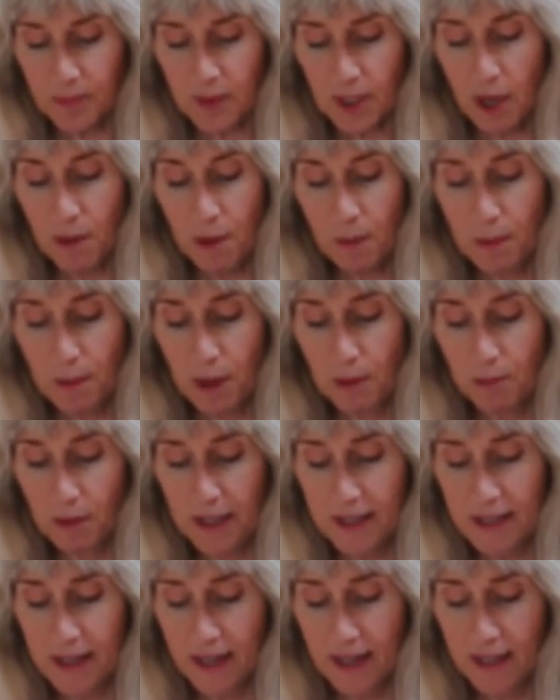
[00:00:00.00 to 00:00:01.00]
I'm going to put them
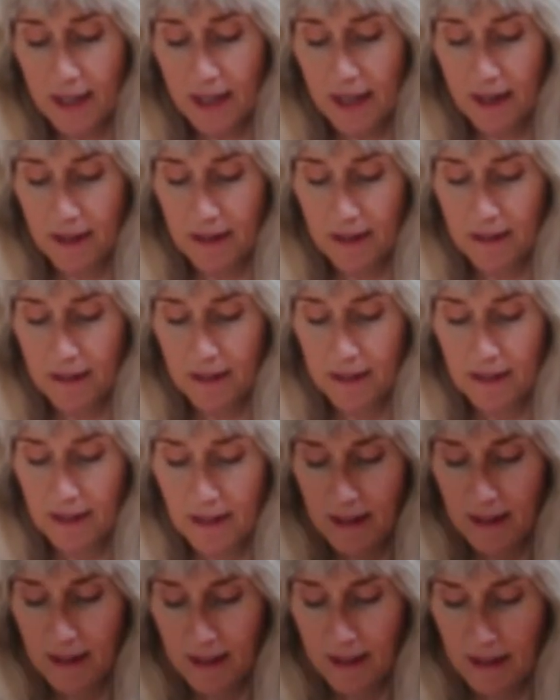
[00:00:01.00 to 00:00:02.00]
right down here.
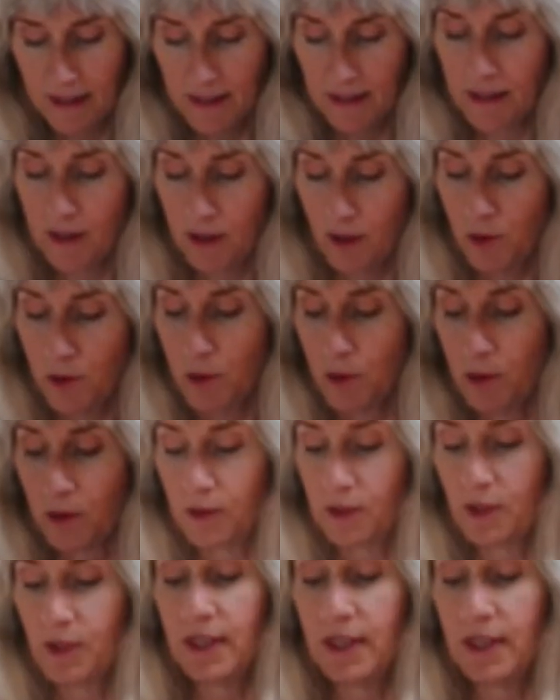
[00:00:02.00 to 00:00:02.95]
Oh, so